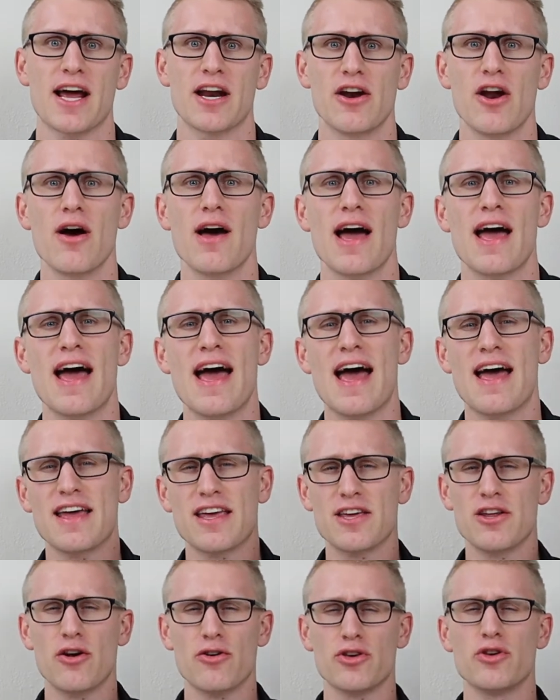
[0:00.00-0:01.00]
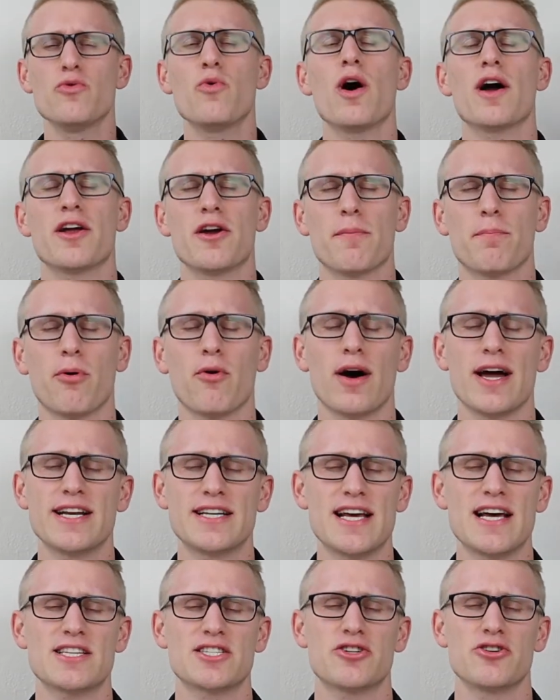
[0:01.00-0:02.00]
You want your
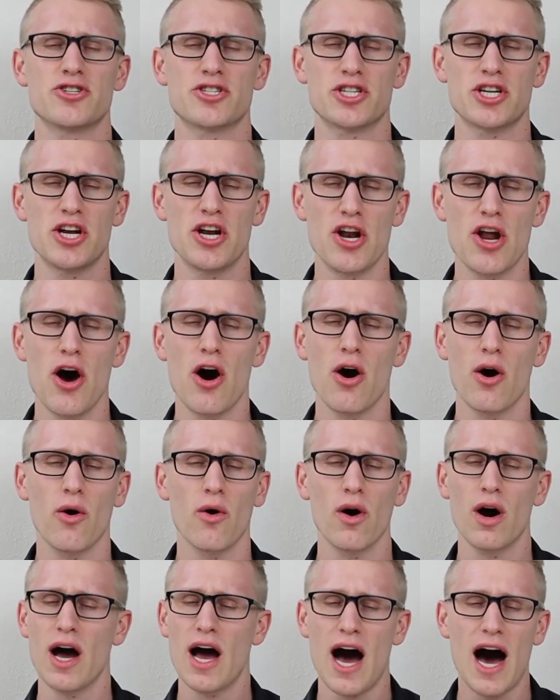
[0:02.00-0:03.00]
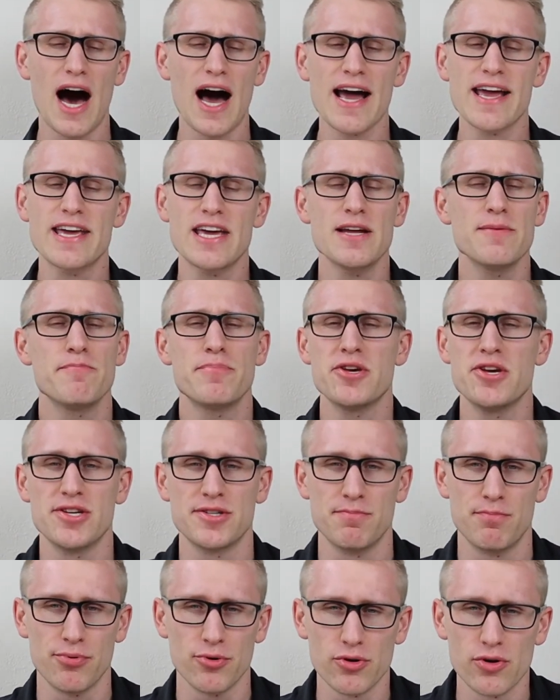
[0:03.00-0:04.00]
playtesters to know, I can be as
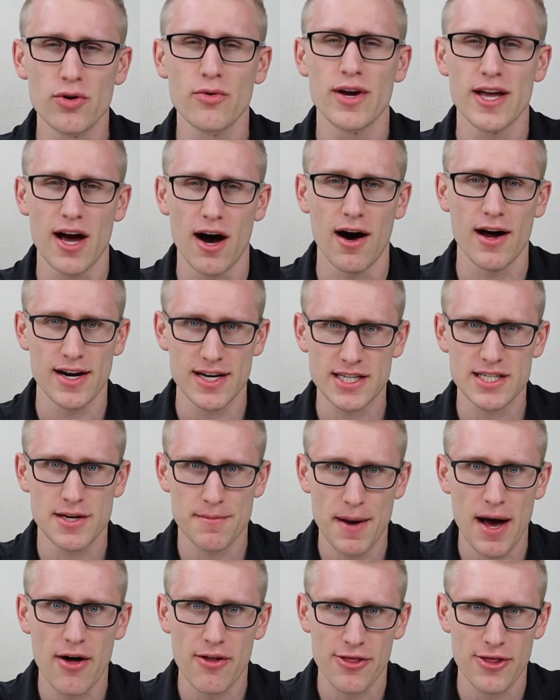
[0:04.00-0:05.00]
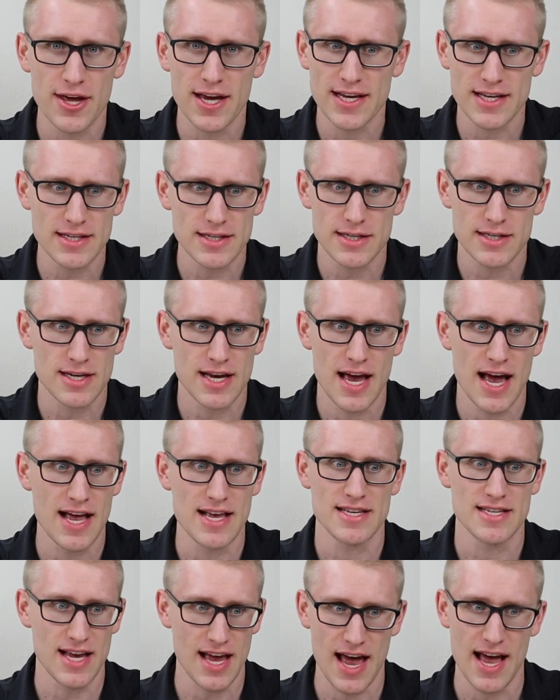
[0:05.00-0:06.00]
brutally honest about things
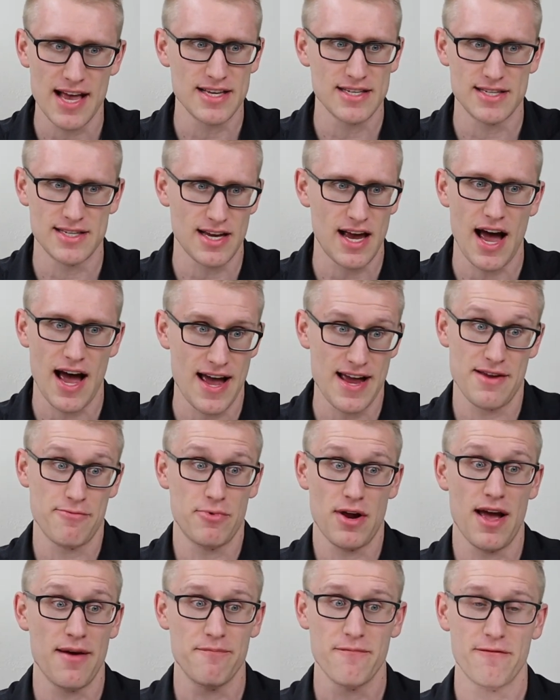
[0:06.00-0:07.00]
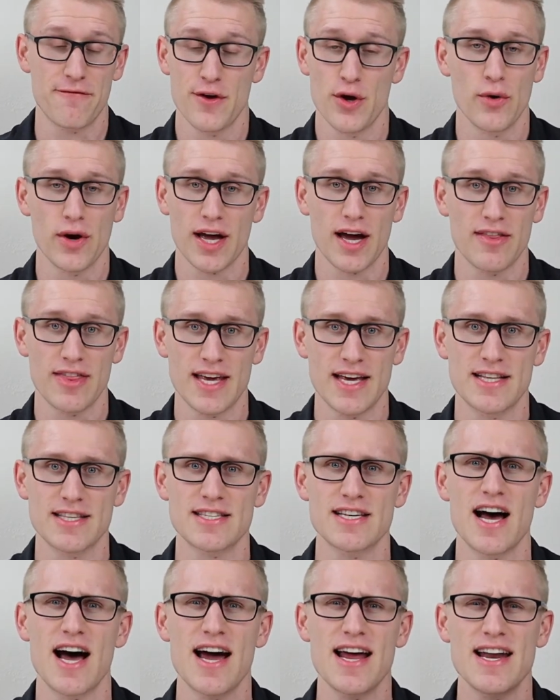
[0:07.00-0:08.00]
as I am feeling on the
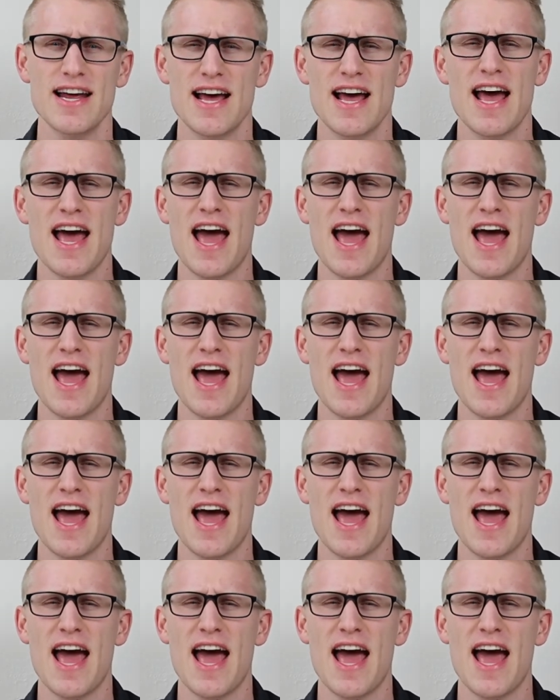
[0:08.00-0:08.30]
inside,